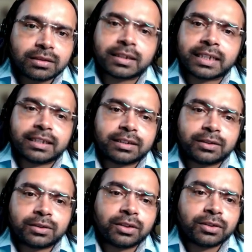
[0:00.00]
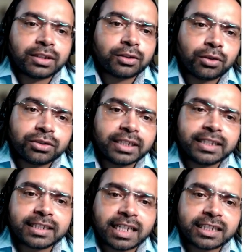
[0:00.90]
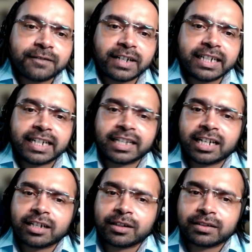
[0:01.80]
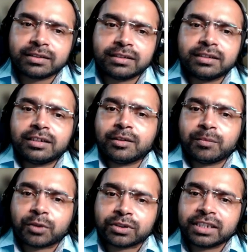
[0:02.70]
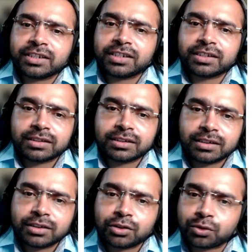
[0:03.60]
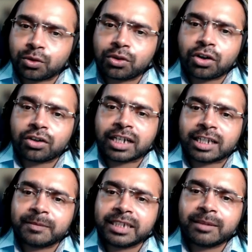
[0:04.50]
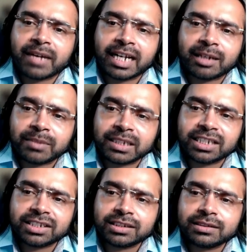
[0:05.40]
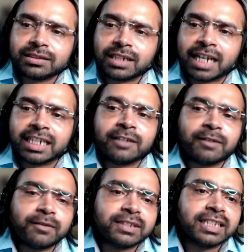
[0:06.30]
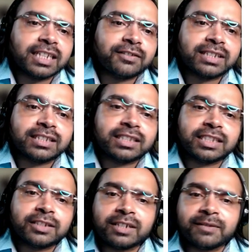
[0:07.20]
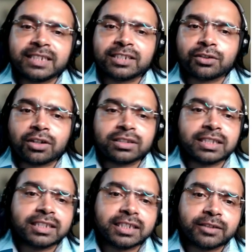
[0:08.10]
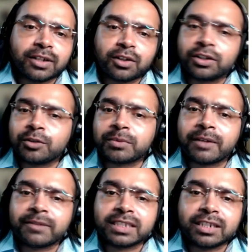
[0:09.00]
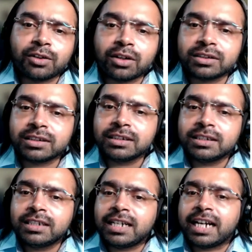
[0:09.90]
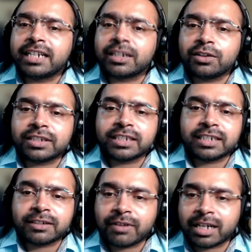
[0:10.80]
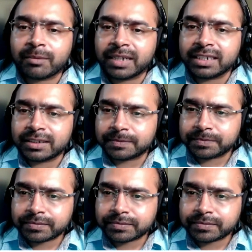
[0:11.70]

okay, so now the solution is classify data processed, stored, or transmitted by an application, identify which data is sensitive and which is not sensitive according to privacy laws and regulatory requirements,